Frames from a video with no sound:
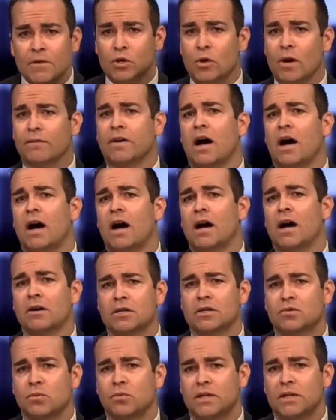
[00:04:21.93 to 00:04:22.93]
You have
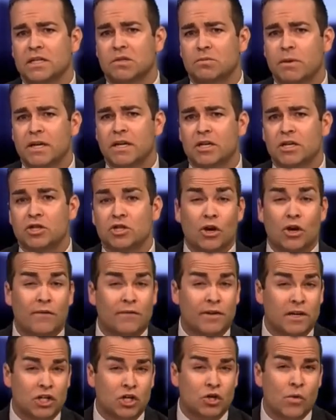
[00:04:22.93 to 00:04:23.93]
Congress with expenditures. You
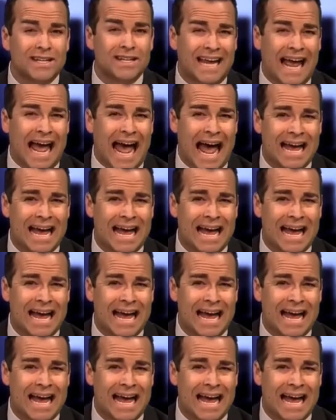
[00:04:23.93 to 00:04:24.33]
have a U.S.